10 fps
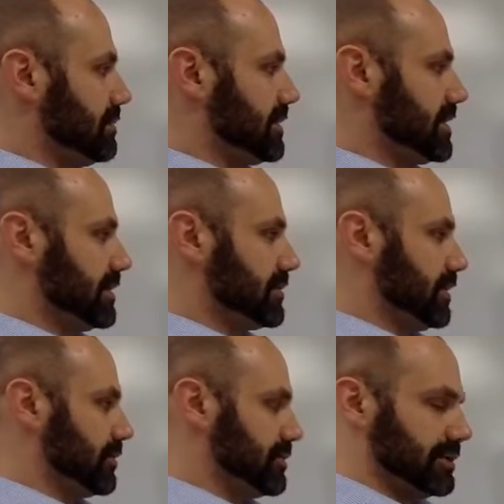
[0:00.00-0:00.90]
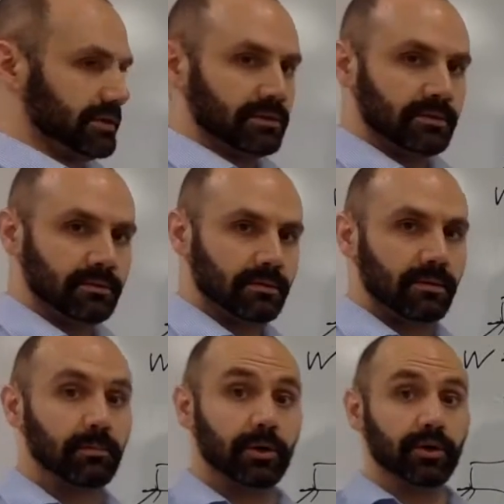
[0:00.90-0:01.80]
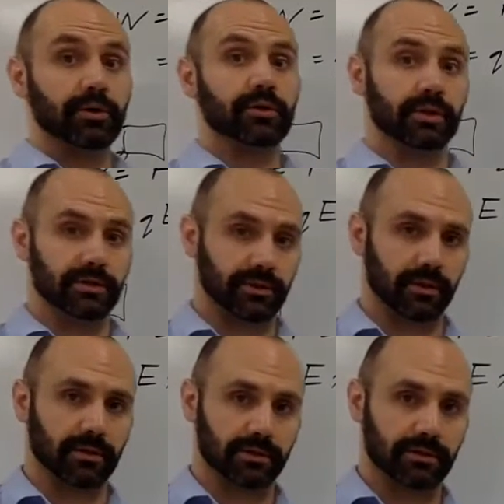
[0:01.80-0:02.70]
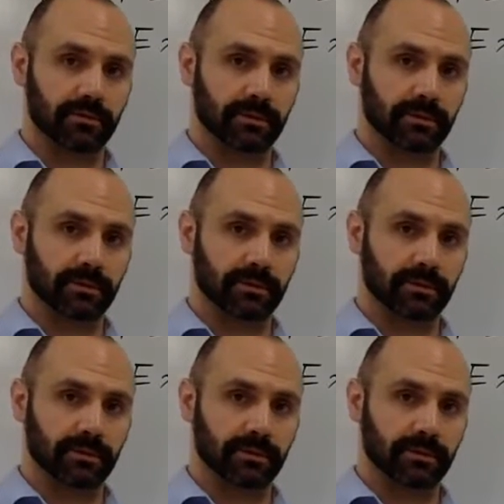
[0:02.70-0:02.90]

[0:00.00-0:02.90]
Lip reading: in potential energy per unit charge.